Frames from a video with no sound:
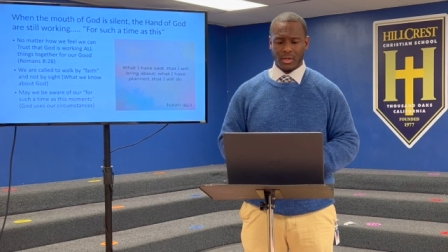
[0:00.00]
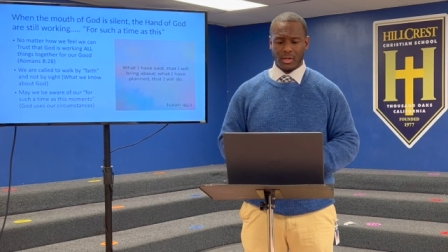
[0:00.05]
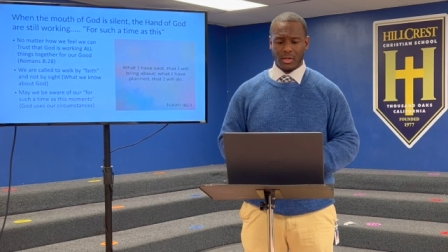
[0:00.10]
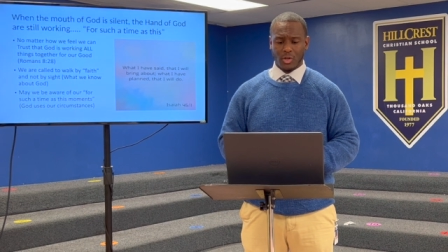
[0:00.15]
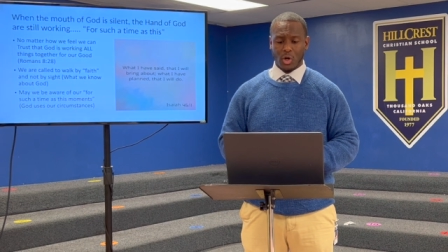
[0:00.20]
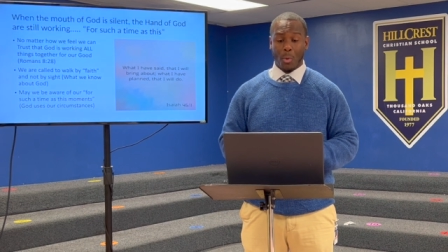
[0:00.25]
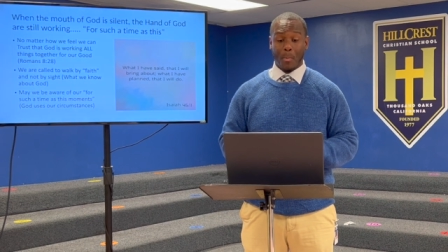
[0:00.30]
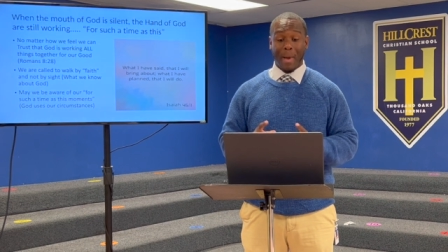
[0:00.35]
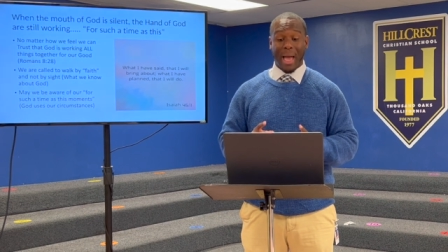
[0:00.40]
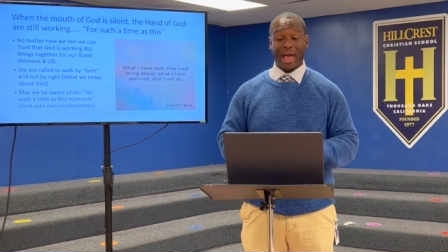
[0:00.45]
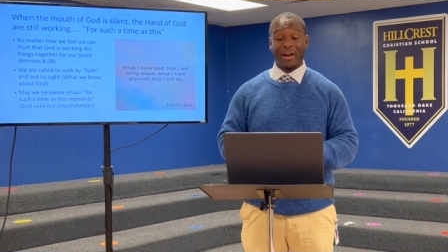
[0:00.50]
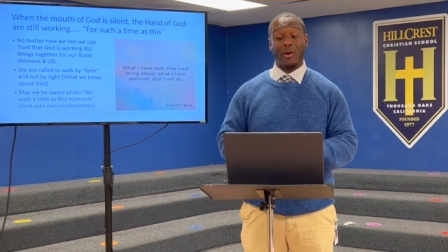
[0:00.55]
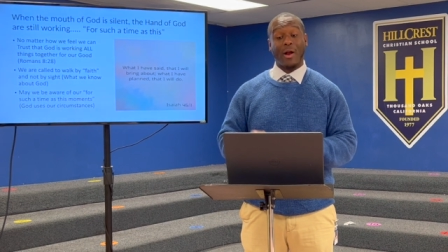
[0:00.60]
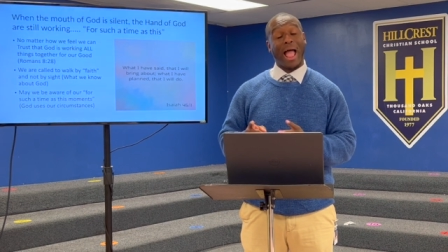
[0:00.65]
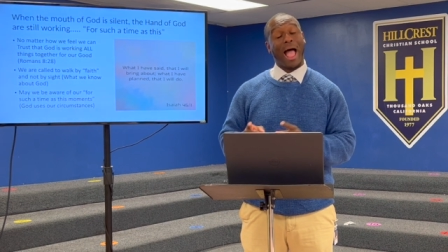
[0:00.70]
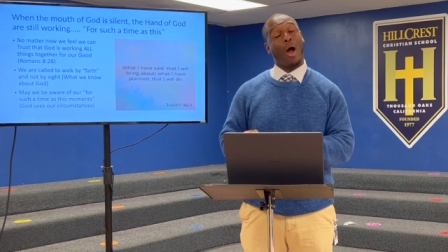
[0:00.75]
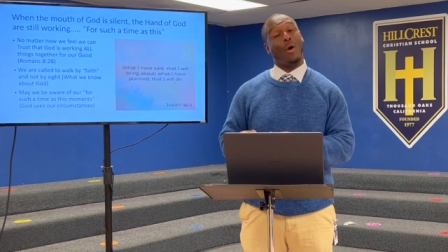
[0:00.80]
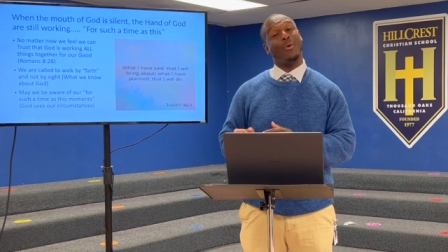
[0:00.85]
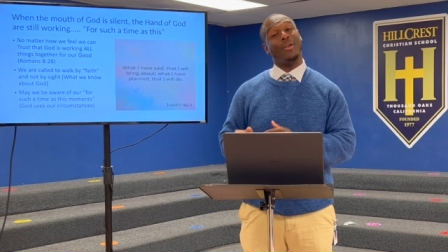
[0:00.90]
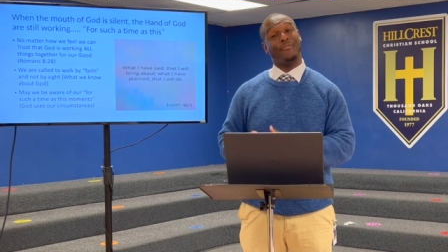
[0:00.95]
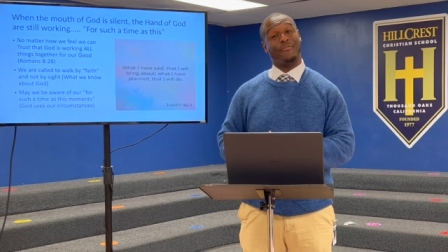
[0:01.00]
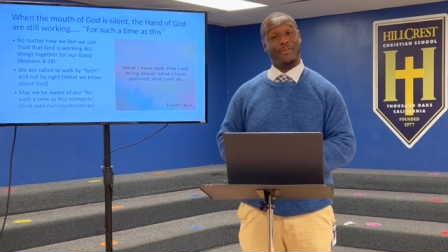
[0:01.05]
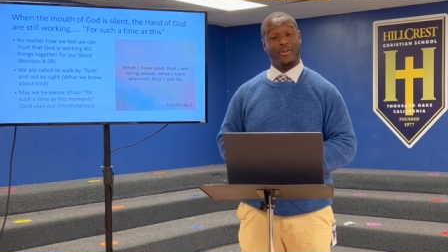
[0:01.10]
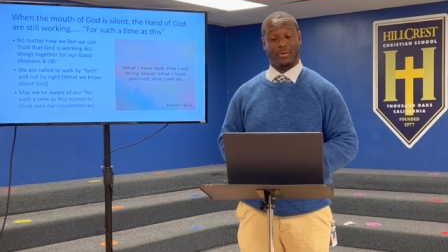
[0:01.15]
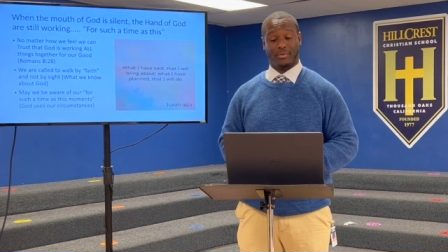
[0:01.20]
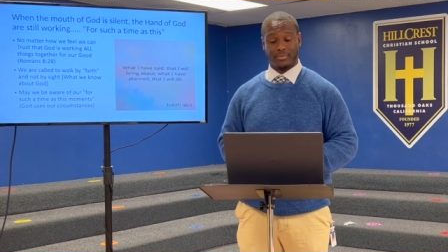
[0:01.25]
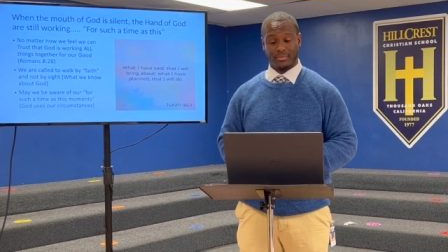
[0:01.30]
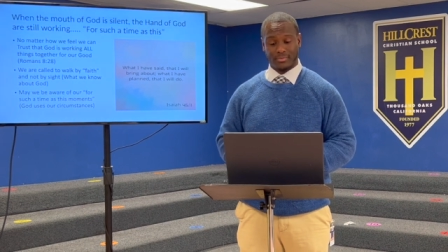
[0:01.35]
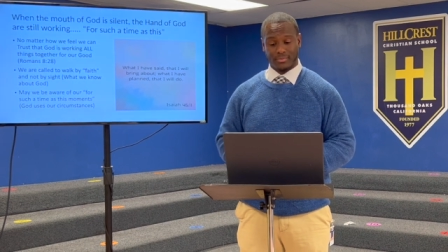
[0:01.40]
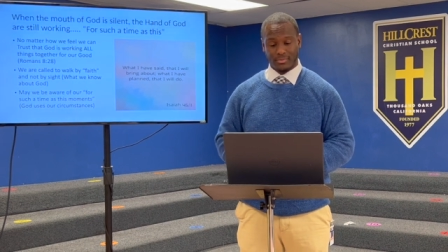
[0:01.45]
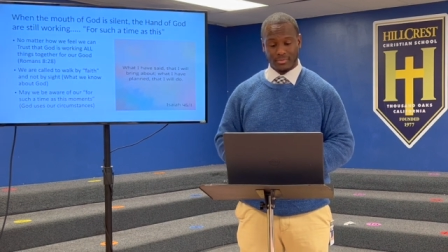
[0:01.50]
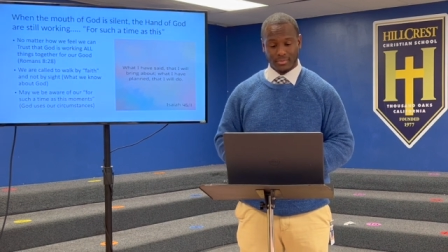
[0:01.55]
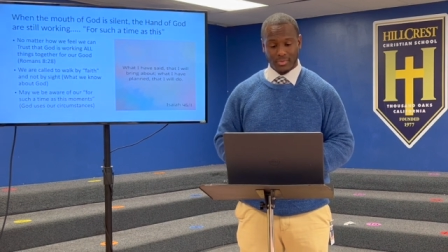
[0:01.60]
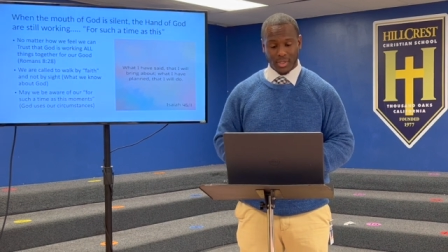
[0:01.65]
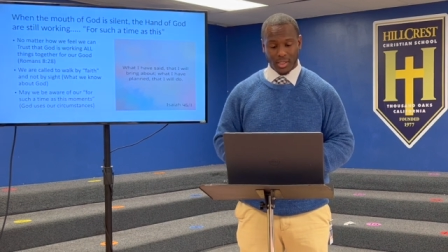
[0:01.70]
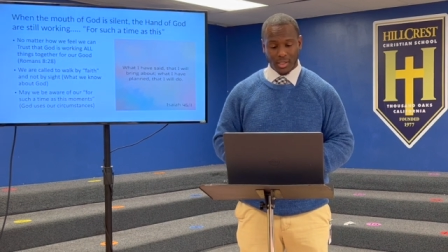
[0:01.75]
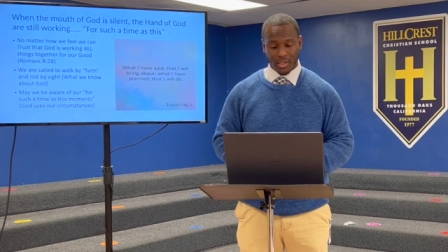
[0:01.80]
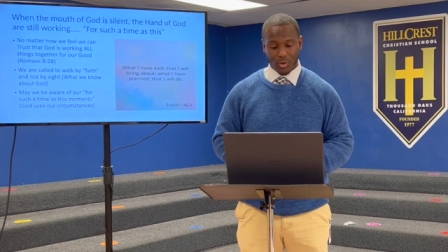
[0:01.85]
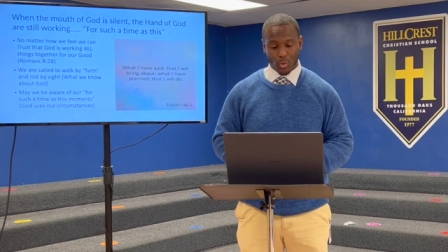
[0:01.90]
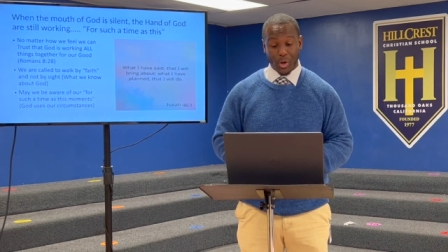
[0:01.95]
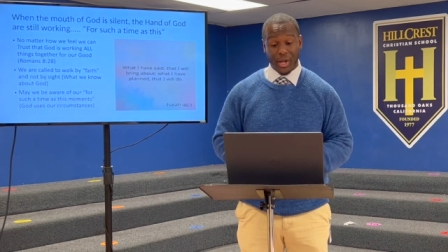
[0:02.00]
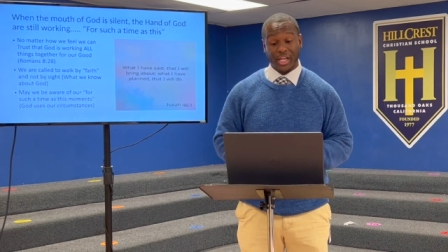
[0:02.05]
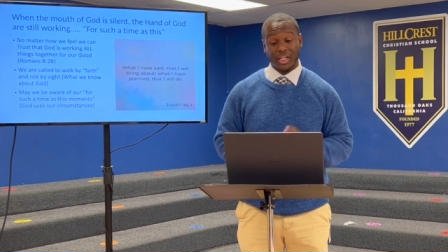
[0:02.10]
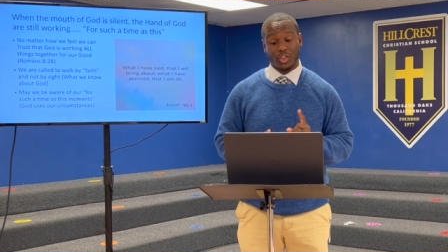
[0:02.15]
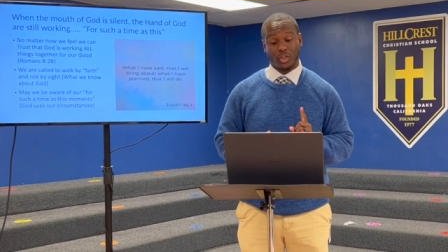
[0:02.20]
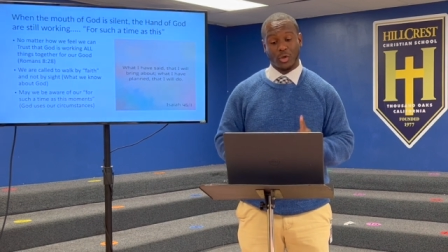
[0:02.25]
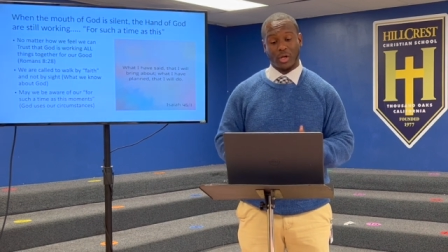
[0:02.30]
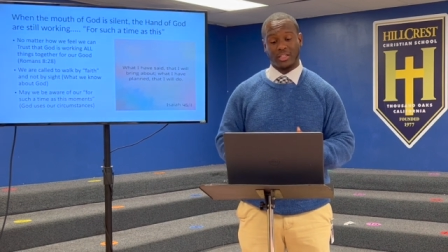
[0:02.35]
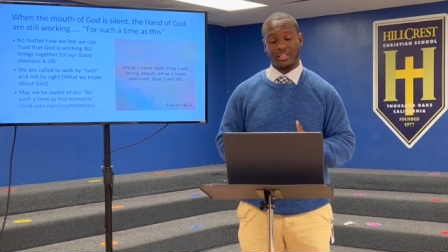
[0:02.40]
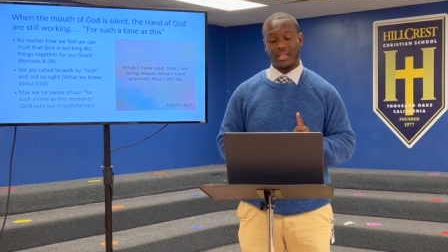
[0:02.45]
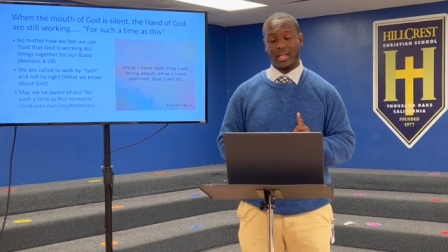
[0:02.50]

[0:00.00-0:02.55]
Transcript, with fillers: No matter how we feel, we can trust